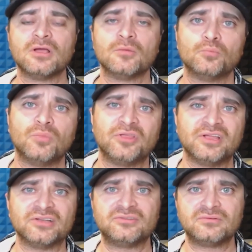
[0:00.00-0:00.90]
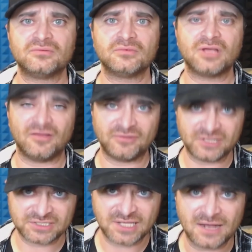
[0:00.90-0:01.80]
But the
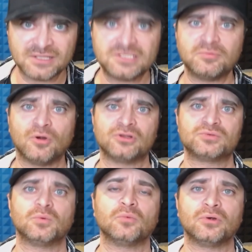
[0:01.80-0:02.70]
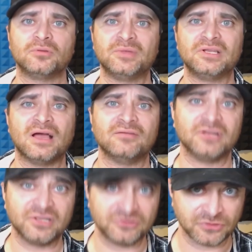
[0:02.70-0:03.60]
confidentiality part is what we're going to be
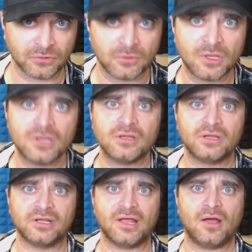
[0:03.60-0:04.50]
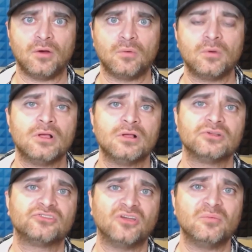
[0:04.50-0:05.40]
diving into and how
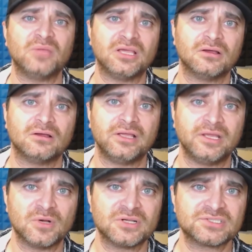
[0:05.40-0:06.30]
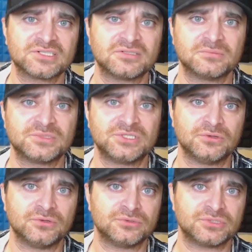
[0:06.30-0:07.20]
some e- email systems
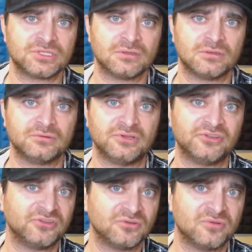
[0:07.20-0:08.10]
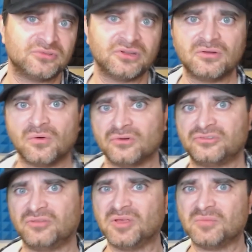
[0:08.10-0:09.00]
use this encryption, or
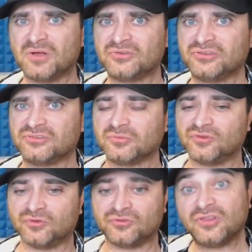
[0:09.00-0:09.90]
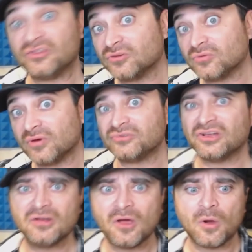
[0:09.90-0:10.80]
some email systems use this
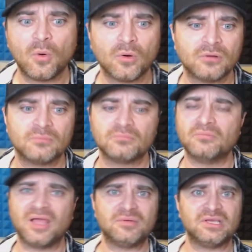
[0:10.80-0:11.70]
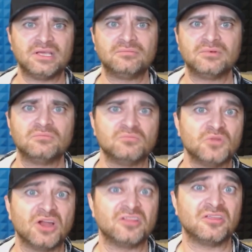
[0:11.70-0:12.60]
encryption, or maybe even
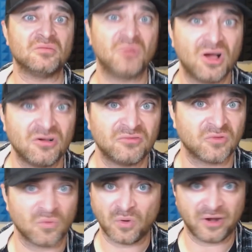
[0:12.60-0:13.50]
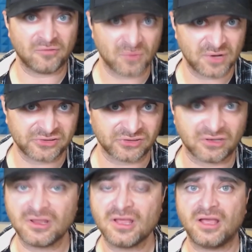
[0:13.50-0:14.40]
none of the above for whatever
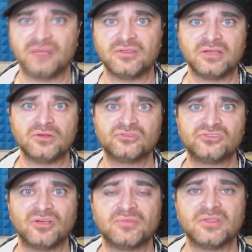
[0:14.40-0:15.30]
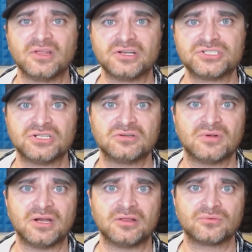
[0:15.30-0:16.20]
reason, and they use something that is
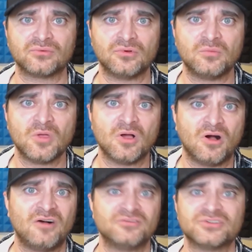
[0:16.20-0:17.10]
generated through Office